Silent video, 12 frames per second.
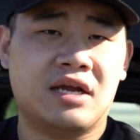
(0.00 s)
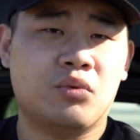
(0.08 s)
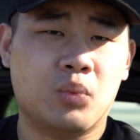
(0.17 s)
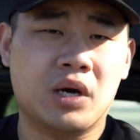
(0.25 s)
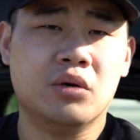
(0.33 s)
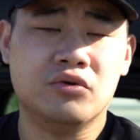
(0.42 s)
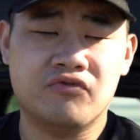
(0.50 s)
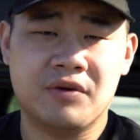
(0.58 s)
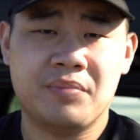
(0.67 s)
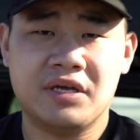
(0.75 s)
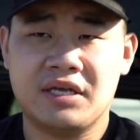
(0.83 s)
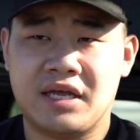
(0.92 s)
weld
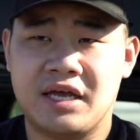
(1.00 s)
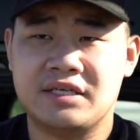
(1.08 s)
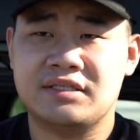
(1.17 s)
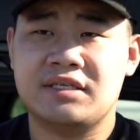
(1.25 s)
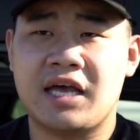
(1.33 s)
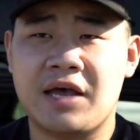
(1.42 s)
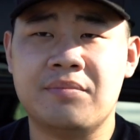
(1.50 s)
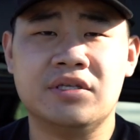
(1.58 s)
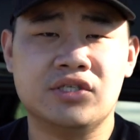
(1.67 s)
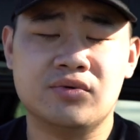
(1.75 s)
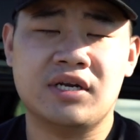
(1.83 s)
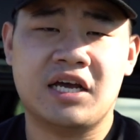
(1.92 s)
ripping has
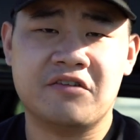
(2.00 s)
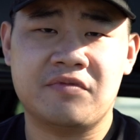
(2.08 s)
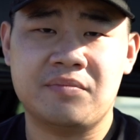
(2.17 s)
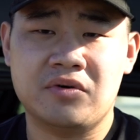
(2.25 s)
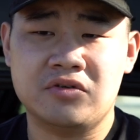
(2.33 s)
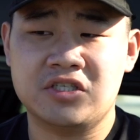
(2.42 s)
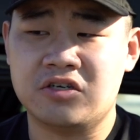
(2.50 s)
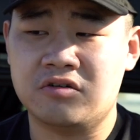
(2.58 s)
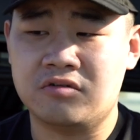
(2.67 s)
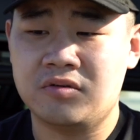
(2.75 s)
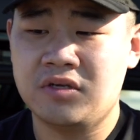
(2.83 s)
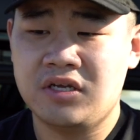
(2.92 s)
happened to a lot of people.
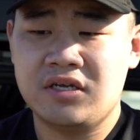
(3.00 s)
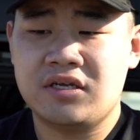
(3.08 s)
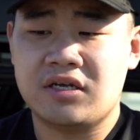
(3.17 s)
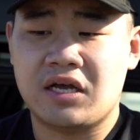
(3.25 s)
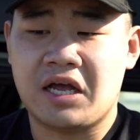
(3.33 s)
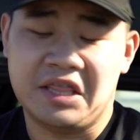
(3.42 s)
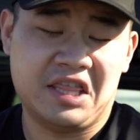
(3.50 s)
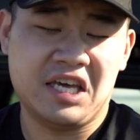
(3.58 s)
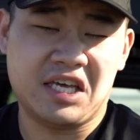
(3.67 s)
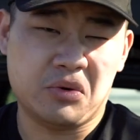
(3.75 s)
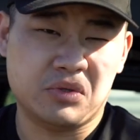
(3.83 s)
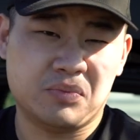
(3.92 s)
So I
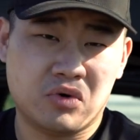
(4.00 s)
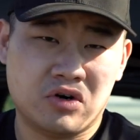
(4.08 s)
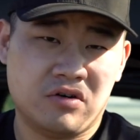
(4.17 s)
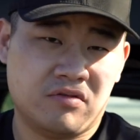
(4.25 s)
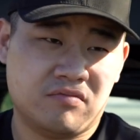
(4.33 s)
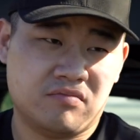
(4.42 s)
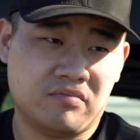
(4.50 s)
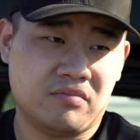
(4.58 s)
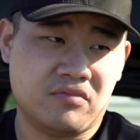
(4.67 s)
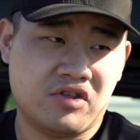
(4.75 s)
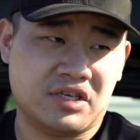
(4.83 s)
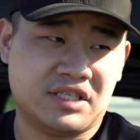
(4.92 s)
think it was more
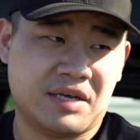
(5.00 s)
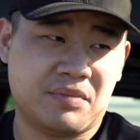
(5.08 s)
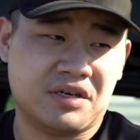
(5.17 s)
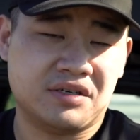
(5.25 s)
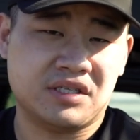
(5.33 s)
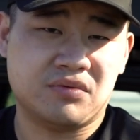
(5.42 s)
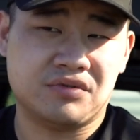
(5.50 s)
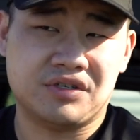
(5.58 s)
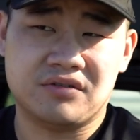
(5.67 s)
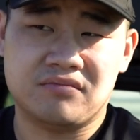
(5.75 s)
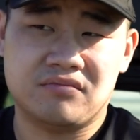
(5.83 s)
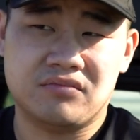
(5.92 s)
just that because it was
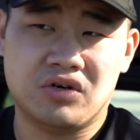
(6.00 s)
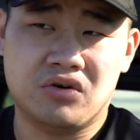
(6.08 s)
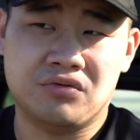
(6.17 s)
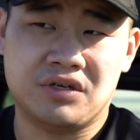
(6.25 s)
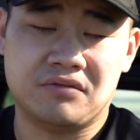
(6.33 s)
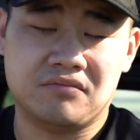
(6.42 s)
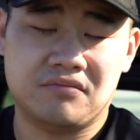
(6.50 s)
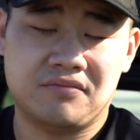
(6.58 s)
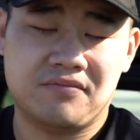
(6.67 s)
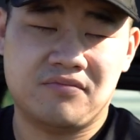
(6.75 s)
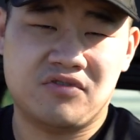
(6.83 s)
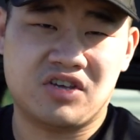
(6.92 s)
a old and
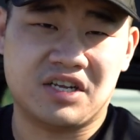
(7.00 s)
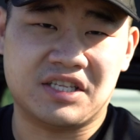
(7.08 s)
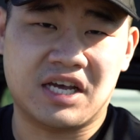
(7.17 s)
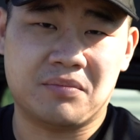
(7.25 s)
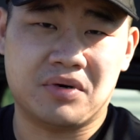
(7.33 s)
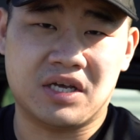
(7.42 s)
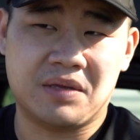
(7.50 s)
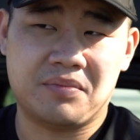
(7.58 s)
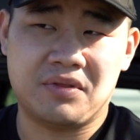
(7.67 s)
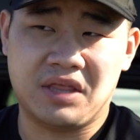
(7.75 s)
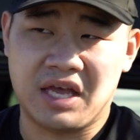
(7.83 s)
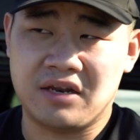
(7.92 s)
shitty
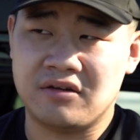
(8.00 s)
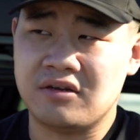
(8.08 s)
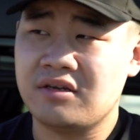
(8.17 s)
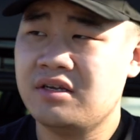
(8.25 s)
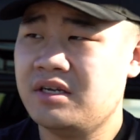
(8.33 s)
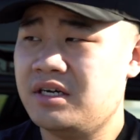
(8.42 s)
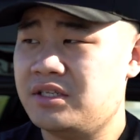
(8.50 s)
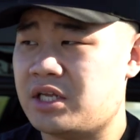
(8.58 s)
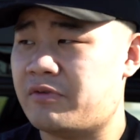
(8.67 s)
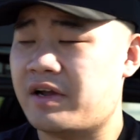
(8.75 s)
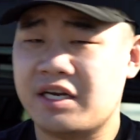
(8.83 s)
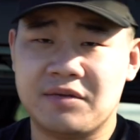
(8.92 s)
downpipe than
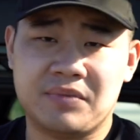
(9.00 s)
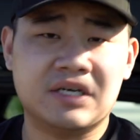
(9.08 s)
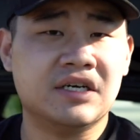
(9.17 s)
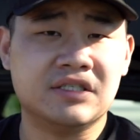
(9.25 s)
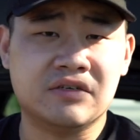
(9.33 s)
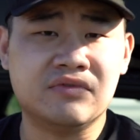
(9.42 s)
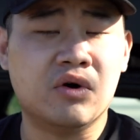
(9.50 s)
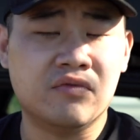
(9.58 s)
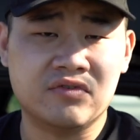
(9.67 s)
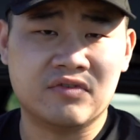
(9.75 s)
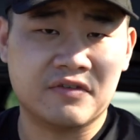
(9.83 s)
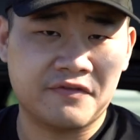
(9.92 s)
directly because of the
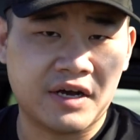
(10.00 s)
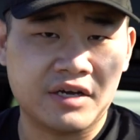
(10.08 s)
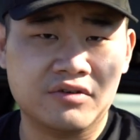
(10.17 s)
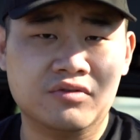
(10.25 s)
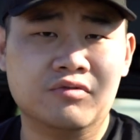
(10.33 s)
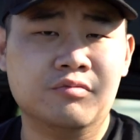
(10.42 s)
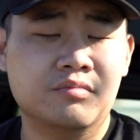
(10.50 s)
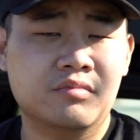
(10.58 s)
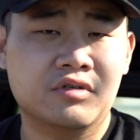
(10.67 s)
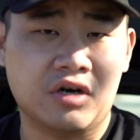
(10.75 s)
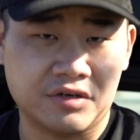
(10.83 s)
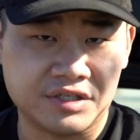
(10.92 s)
Overrun file
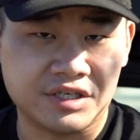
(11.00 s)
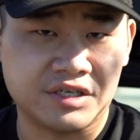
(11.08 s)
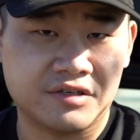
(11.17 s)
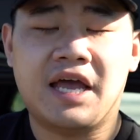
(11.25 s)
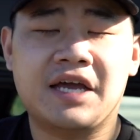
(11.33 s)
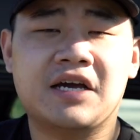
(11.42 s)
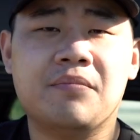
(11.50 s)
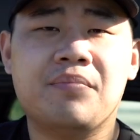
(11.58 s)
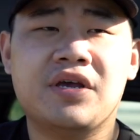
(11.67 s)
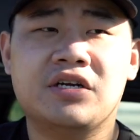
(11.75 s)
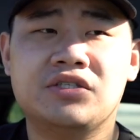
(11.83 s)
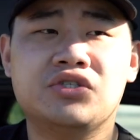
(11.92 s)
causing it. And
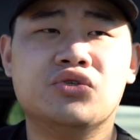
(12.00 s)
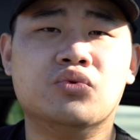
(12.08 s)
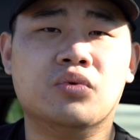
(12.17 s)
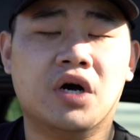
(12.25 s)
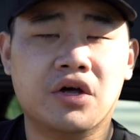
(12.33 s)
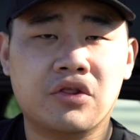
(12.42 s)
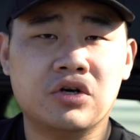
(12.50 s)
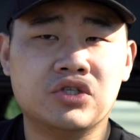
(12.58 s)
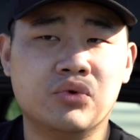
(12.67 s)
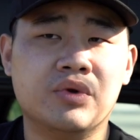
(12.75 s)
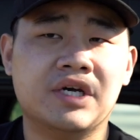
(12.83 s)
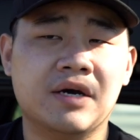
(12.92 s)
compared to other
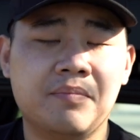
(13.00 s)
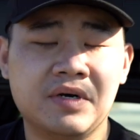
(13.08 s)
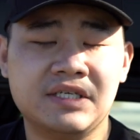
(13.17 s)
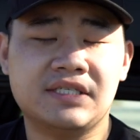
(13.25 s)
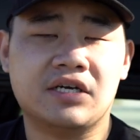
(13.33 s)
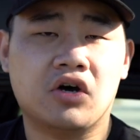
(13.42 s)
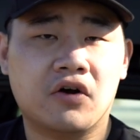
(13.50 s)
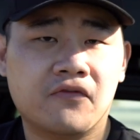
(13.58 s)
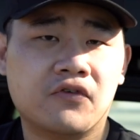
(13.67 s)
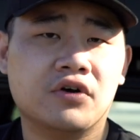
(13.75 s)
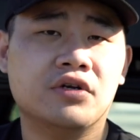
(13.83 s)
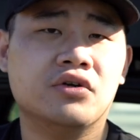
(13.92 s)
tuning companies that
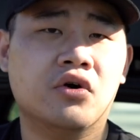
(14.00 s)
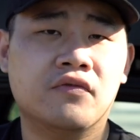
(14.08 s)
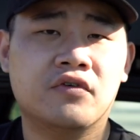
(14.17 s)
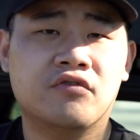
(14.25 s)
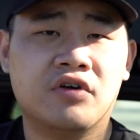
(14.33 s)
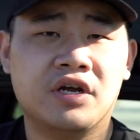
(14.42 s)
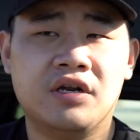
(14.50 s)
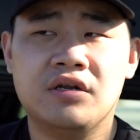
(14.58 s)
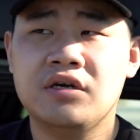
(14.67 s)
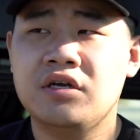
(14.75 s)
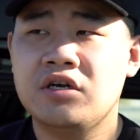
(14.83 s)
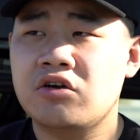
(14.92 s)
offer an
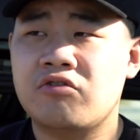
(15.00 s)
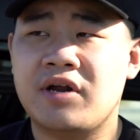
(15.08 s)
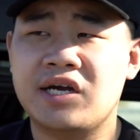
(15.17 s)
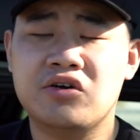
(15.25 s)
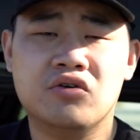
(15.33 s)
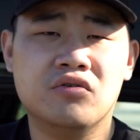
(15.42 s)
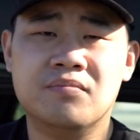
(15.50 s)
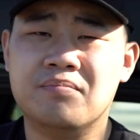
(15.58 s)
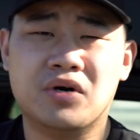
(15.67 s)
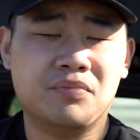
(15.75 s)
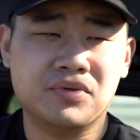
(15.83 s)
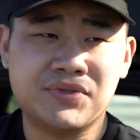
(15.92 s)
Overrun, Crackle,
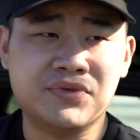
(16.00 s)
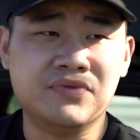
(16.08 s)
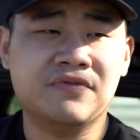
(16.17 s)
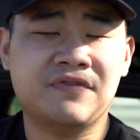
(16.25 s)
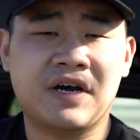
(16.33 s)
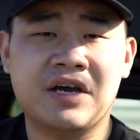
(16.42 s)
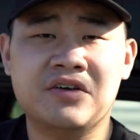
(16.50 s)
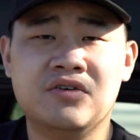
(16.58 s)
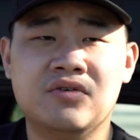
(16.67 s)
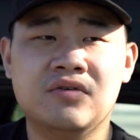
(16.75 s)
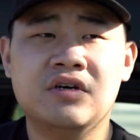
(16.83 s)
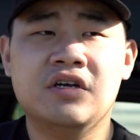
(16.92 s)
Burble tune
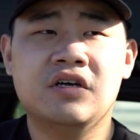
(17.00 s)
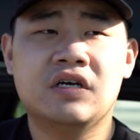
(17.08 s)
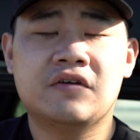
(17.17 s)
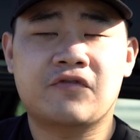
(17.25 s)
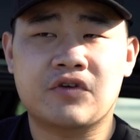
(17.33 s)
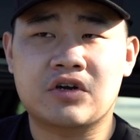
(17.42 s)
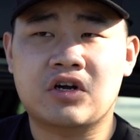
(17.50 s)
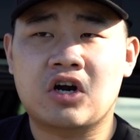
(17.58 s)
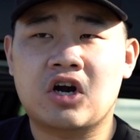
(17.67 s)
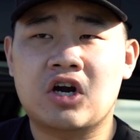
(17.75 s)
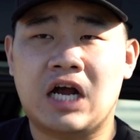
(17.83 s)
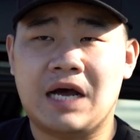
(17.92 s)
file for your
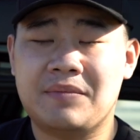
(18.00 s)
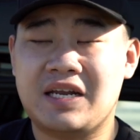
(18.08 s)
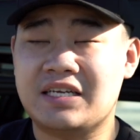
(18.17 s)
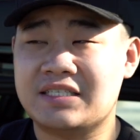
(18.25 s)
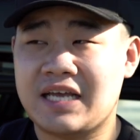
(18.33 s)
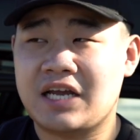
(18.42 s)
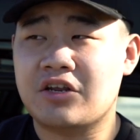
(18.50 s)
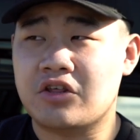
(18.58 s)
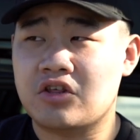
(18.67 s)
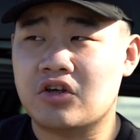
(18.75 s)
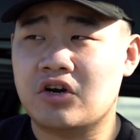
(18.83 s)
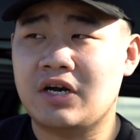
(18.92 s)
car, I'm not exactly
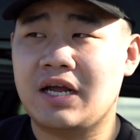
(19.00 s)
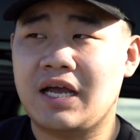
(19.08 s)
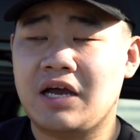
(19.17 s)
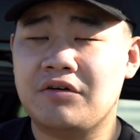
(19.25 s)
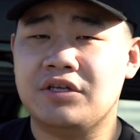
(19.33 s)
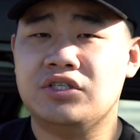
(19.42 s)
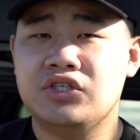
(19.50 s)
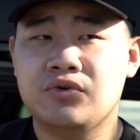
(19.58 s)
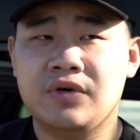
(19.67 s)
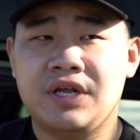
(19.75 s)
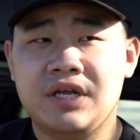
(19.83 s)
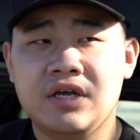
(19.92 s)
sure how they do
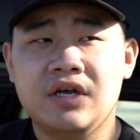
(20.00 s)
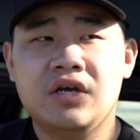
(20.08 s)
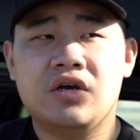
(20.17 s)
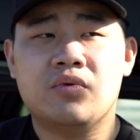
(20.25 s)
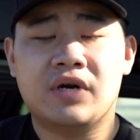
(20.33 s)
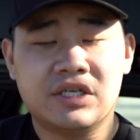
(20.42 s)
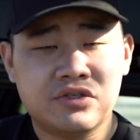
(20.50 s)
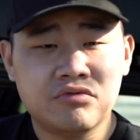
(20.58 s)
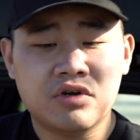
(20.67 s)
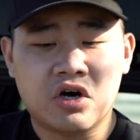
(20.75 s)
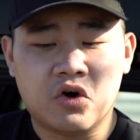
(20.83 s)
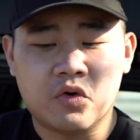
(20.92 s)
it. What I do
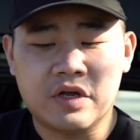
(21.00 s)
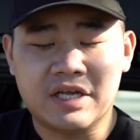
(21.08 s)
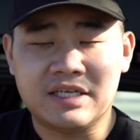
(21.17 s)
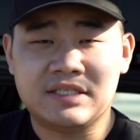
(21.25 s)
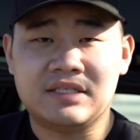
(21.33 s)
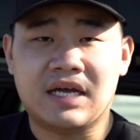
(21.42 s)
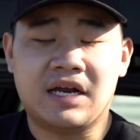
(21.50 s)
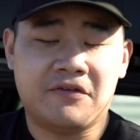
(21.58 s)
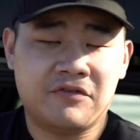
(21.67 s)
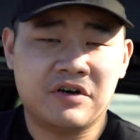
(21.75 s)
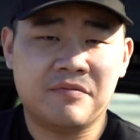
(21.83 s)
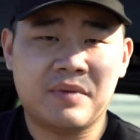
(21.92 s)
know is that a
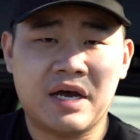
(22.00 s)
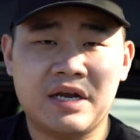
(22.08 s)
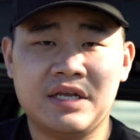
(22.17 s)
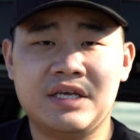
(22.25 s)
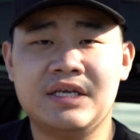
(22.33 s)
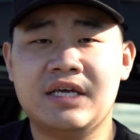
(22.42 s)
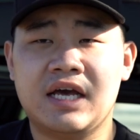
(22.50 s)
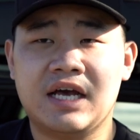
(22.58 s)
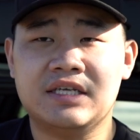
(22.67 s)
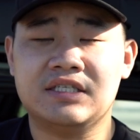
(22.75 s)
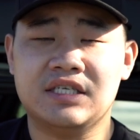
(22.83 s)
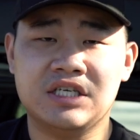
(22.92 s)
friend of mine, he
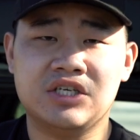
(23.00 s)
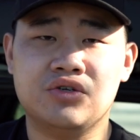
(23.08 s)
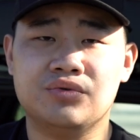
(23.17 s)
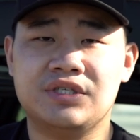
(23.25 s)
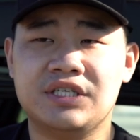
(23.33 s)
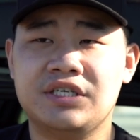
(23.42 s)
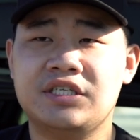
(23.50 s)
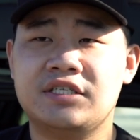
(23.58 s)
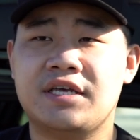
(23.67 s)
has EQT